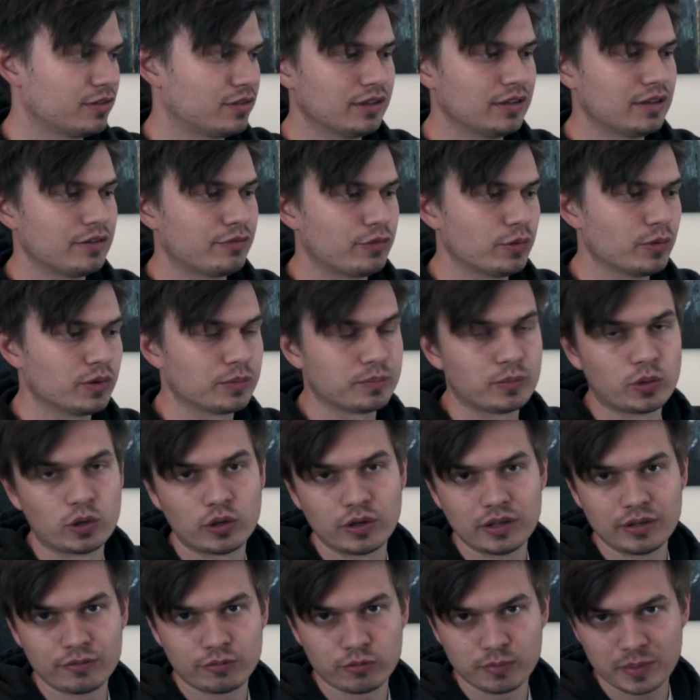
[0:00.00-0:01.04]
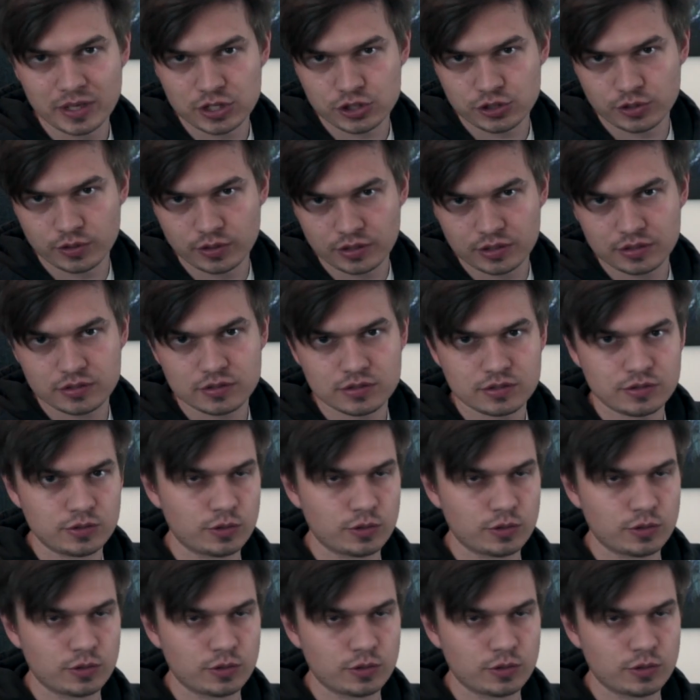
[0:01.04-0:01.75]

And if you want more information on this,